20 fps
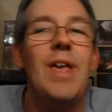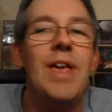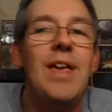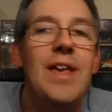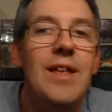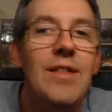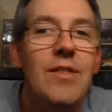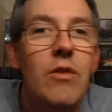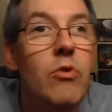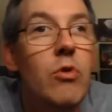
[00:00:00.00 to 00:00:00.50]

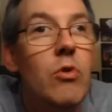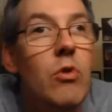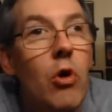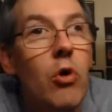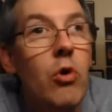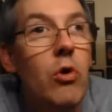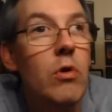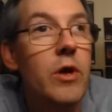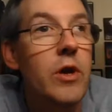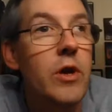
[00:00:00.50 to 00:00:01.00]
and that there
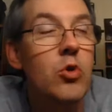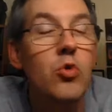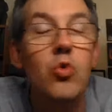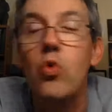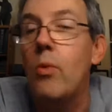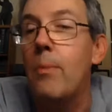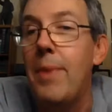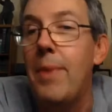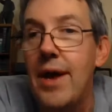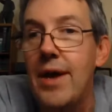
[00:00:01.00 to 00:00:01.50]
are a lot of
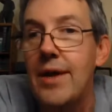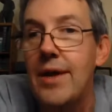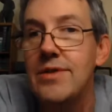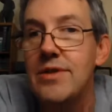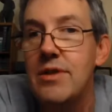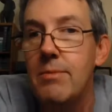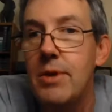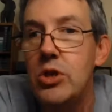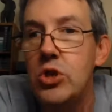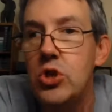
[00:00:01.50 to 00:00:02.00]
cool
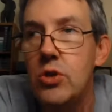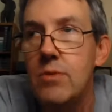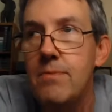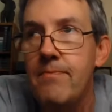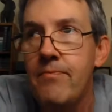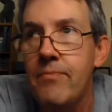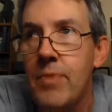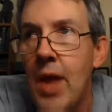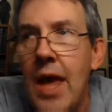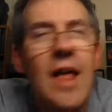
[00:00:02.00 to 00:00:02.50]
bands to mention.